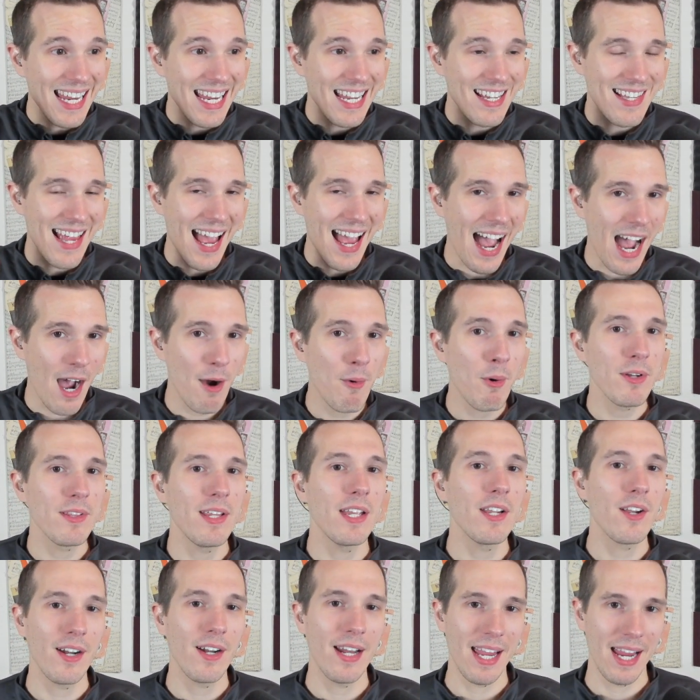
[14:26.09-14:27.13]
is how are
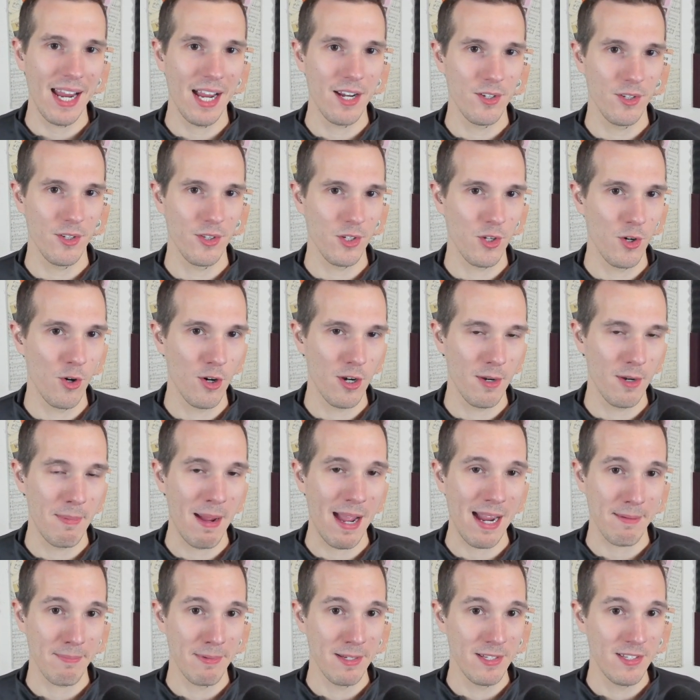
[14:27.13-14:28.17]
they going to handle the
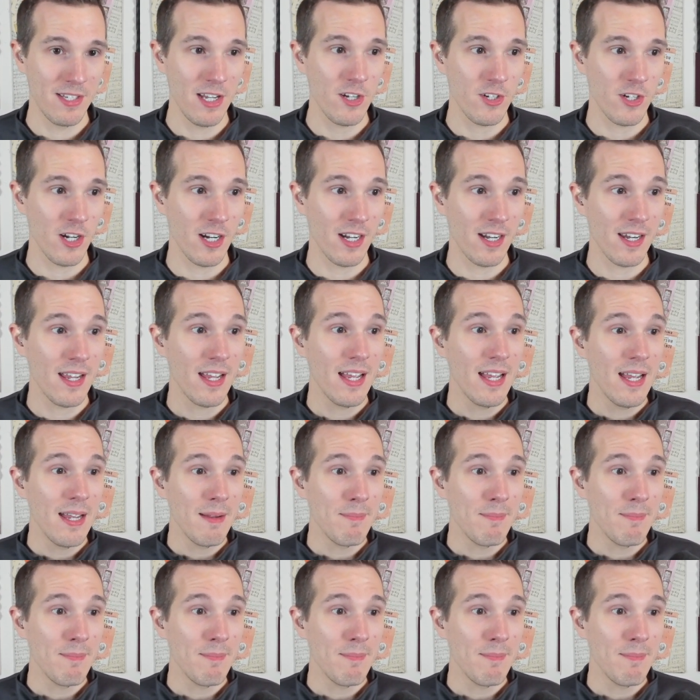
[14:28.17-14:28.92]
quarterback position?